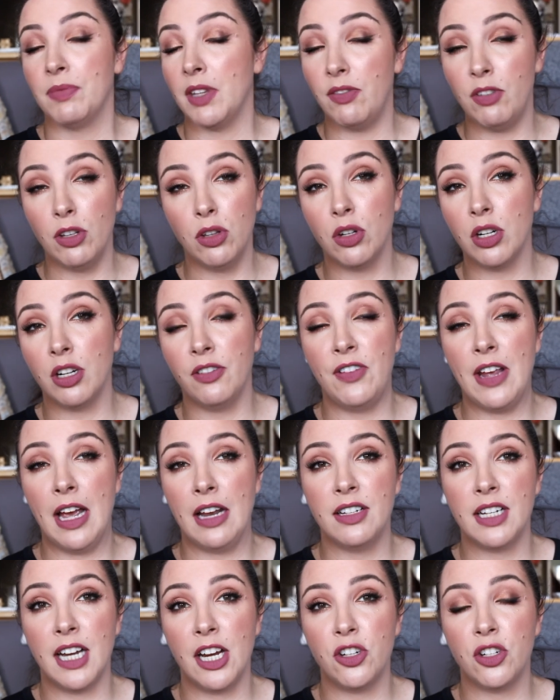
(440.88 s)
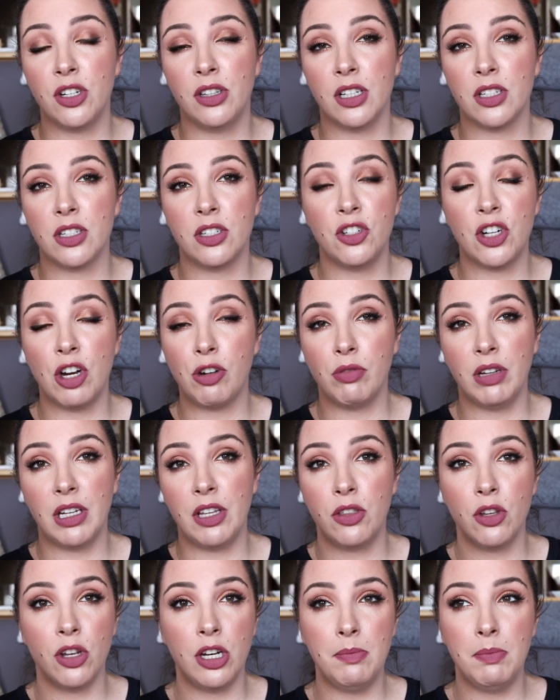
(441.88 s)
If you look at a foundation that's generally
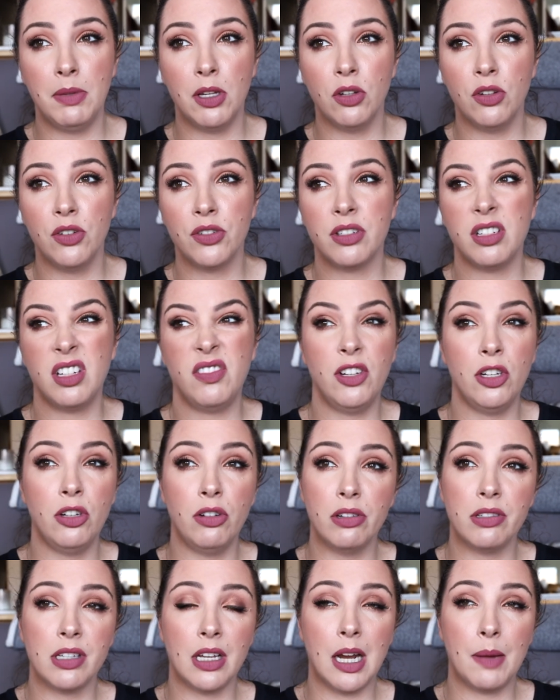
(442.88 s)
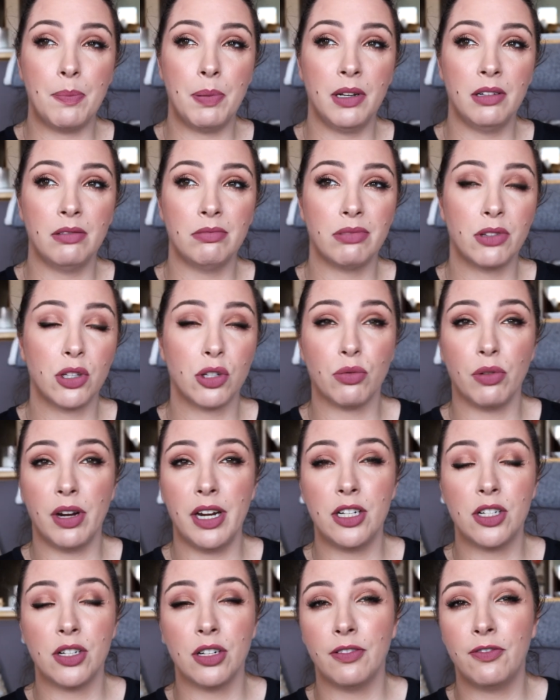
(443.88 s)
thirty mils, if you use that up in
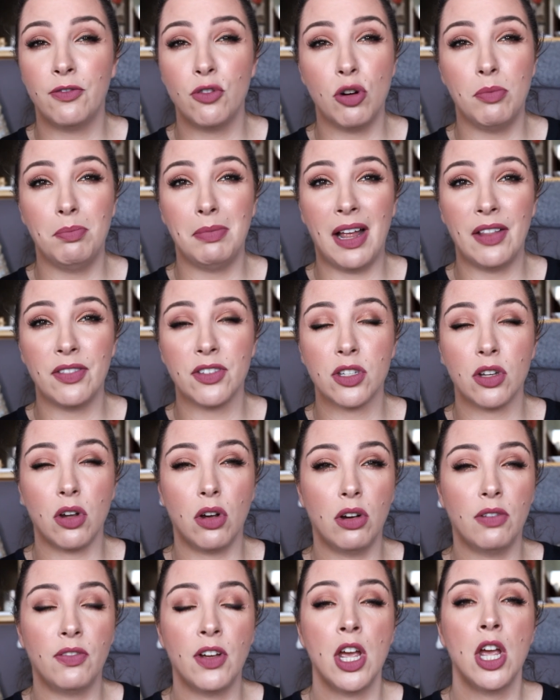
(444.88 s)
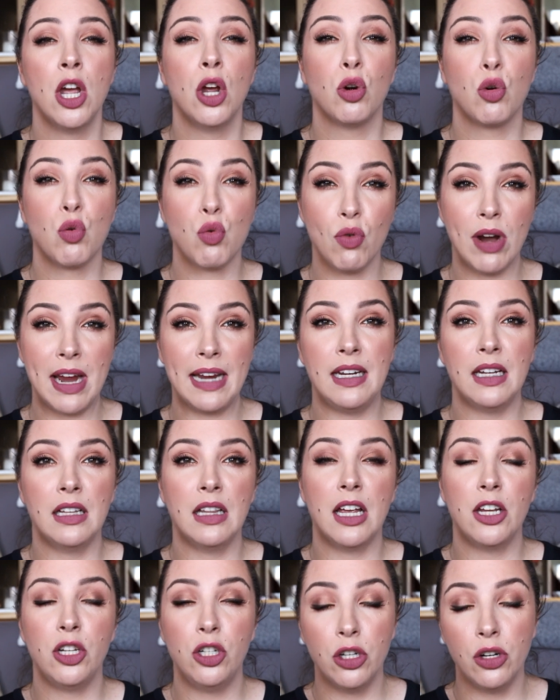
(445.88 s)
three to four months of
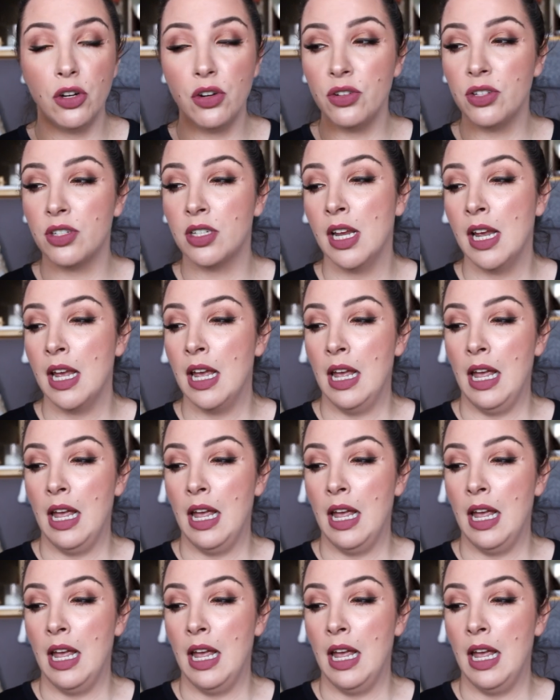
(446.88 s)
regular use,